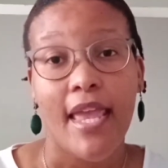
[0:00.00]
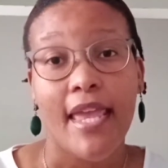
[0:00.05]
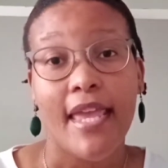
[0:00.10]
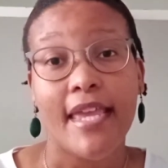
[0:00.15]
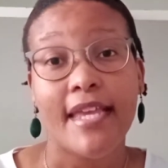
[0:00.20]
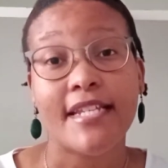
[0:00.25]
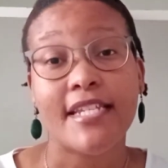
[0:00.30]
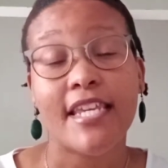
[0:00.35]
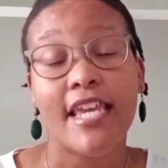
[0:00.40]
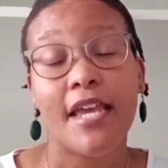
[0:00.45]

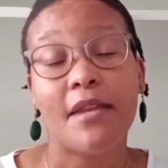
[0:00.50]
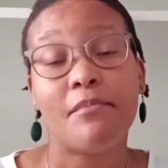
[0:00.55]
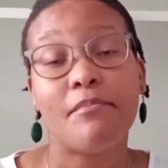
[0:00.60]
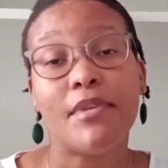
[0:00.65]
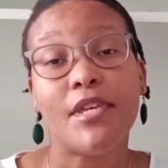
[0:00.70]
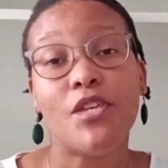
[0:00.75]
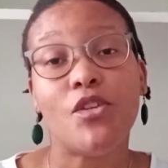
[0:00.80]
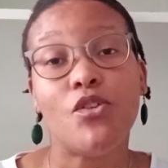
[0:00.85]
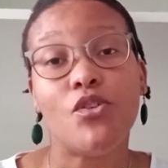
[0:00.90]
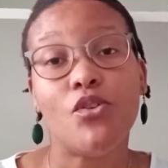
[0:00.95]
It can
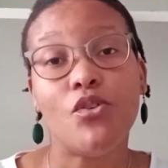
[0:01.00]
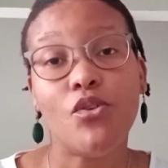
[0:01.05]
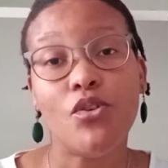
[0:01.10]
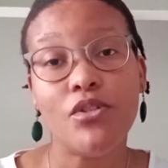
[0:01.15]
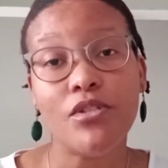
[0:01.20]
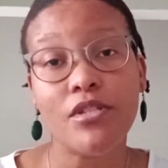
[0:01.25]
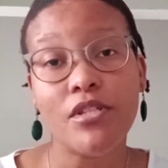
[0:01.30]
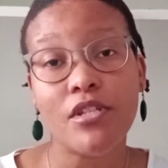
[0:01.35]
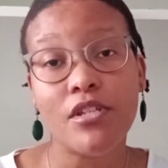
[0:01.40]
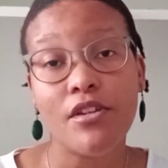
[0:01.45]
be
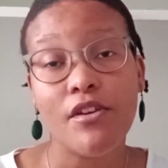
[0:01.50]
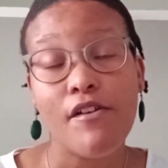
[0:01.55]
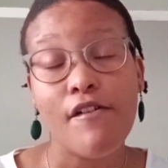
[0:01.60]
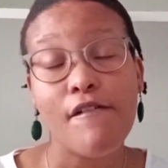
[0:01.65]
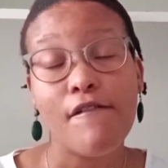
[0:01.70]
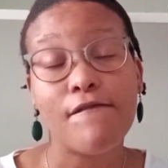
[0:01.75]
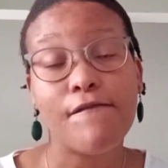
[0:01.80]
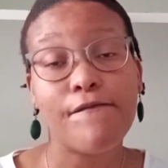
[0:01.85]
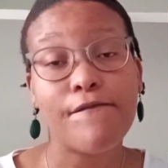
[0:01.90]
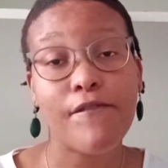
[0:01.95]
used
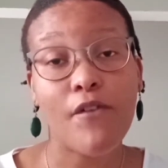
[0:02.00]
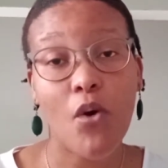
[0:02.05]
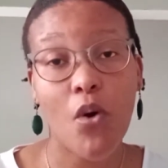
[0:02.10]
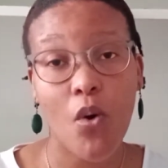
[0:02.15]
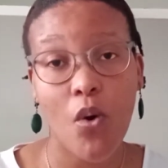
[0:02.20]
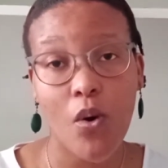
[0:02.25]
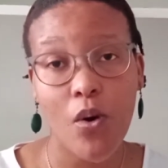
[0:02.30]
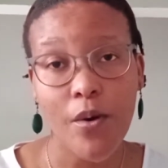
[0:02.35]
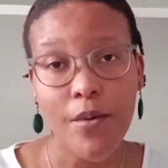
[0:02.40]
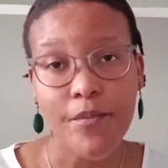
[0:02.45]

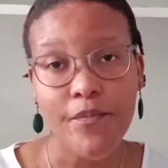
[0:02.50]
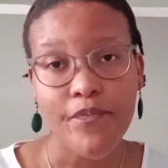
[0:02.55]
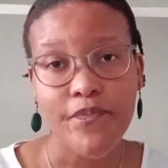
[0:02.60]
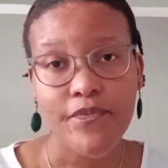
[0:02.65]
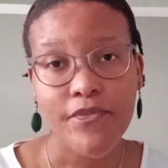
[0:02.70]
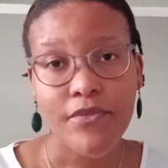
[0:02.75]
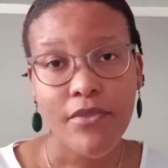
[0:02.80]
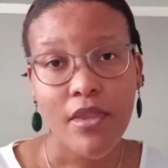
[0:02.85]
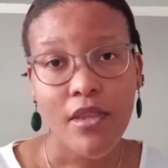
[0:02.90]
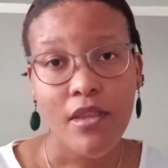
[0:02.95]
for
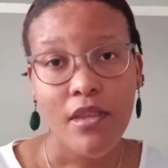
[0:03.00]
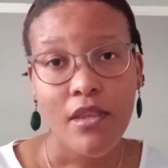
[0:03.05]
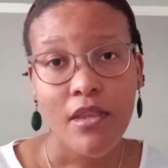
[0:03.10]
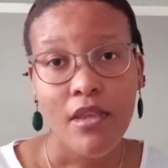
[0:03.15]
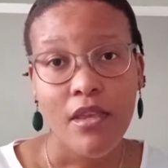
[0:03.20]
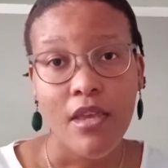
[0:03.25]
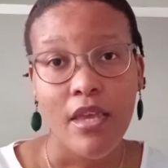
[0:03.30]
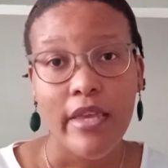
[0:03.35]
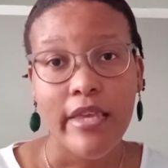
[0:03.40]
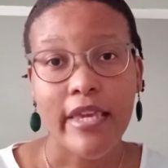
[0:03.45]

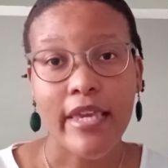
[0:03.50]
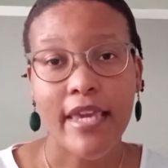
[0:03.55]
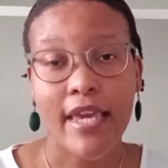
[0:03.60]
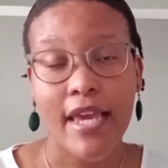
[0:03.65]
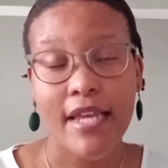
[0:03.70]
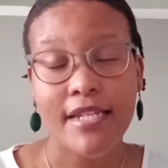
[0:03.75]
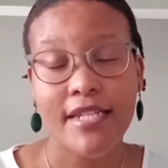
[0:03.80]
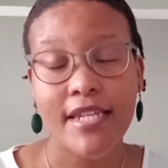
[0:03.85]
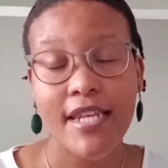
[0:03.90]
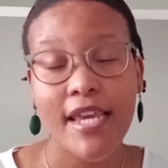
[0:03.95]

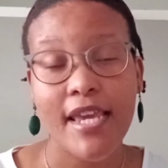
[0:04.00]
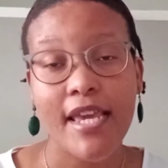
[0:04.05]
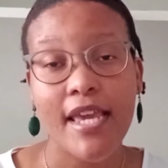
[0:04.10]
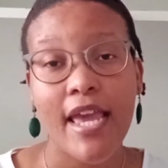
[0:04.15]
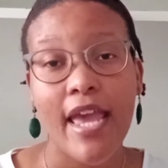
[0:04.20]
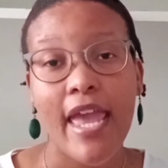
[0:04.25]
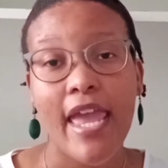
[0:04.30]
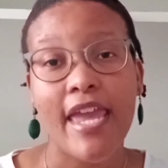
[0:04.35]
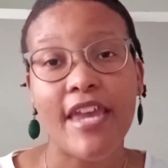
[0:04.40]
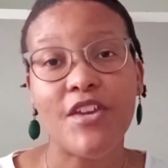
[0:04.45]

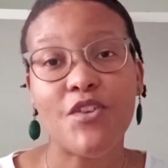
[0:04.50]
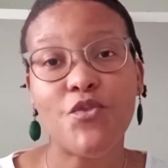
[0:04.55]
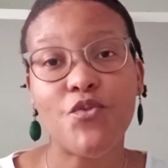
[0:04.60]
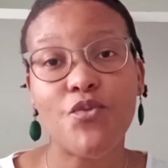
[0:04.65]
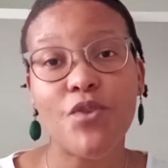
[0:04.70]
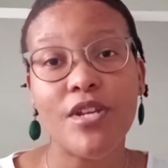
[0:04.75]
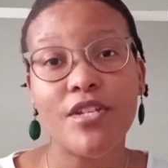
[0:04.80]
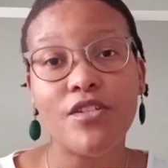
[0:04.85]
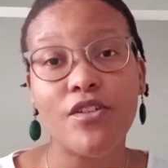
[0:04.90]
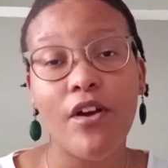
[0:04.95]
getting a
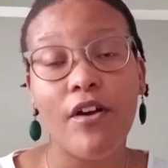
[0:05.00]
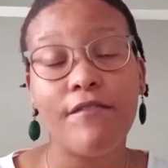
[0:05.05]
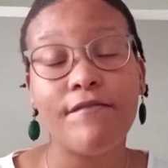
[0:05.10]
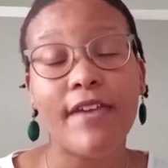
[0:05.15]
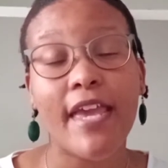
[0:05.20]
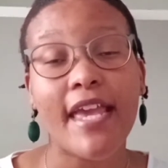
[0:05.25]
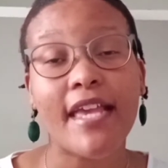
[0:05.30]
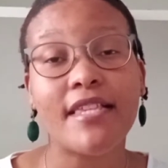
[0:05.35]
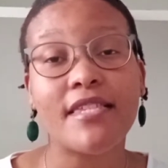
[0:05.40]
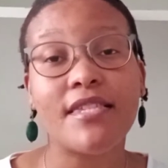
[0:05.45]
writ
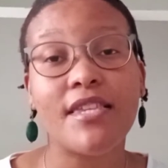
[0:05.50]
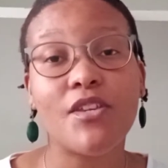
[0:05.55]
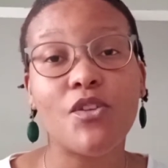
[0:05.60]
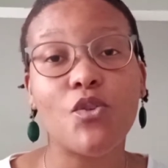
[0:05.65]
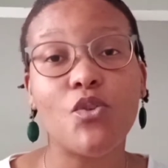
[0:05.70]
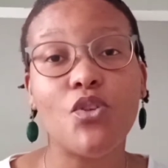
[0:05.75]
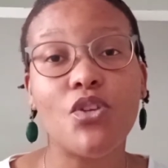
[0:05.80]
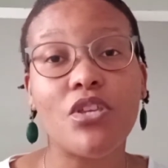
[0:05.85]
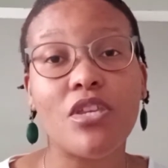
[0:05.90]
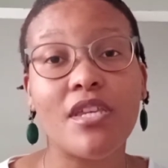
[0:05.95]
of
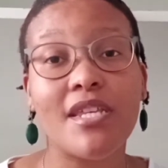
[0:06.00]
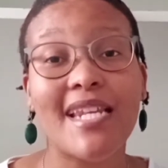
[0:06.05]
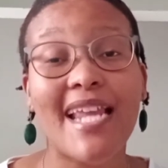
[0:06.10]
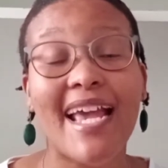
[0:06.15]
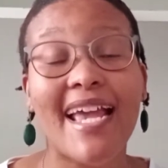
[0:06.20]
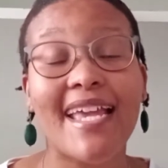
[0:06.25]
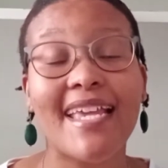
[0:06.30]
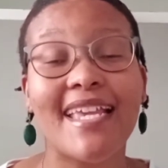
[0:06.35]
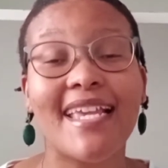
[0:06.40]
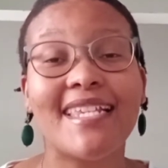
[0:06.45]
execution
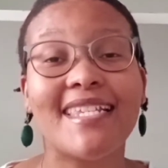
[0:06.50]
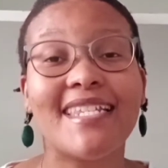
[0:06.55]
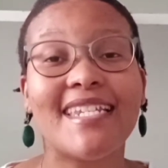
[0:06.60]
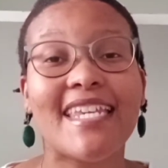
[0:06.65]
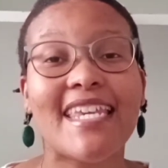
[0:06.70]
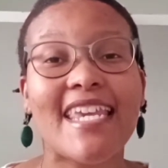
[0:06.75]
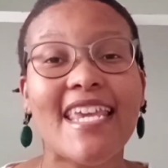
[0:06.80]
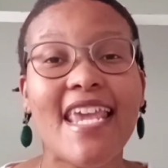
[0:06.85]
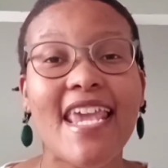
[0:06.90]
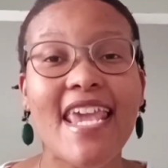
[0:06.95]
against
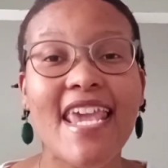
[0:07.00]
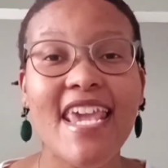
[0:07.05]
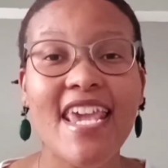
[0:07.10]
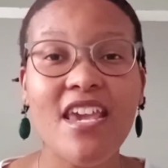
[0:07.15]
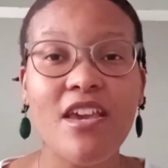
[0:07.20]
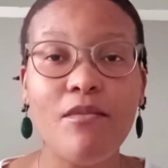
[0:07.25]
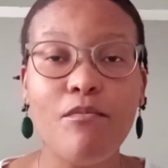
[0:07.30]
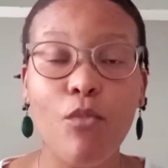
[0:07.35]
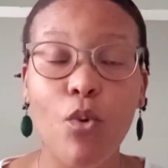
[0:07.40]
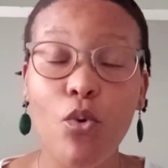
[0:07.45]

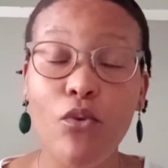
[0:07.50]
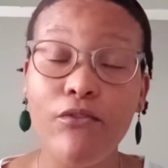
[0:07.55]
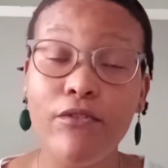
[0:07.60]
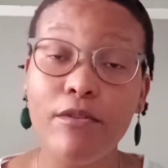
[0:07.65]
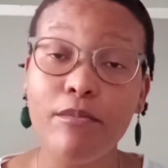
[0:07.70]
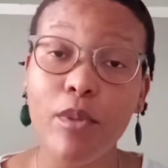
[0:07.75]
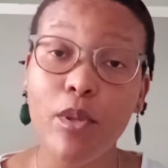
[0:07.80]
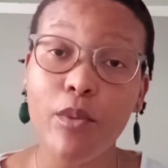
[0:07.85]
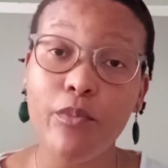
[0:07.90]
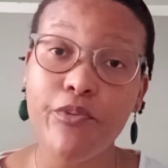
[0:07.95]

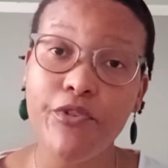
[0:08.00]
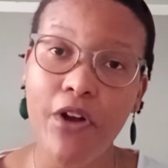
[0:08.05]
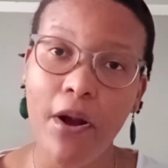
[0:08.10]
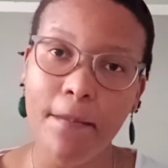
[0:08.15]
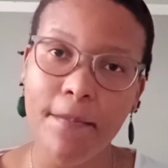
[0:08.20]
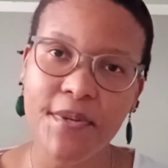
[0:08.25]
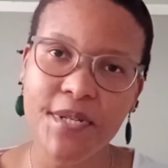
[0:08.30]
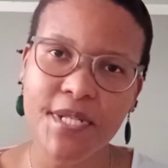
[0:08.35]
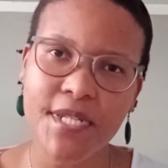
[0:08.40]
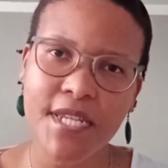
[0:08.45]
immovable
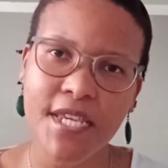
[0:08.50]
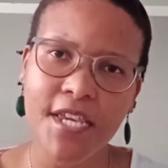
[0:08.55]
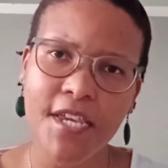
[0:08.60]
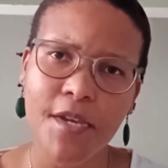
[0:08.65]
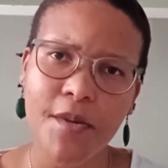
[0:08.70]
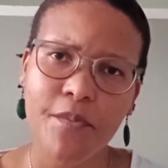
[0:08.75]
property.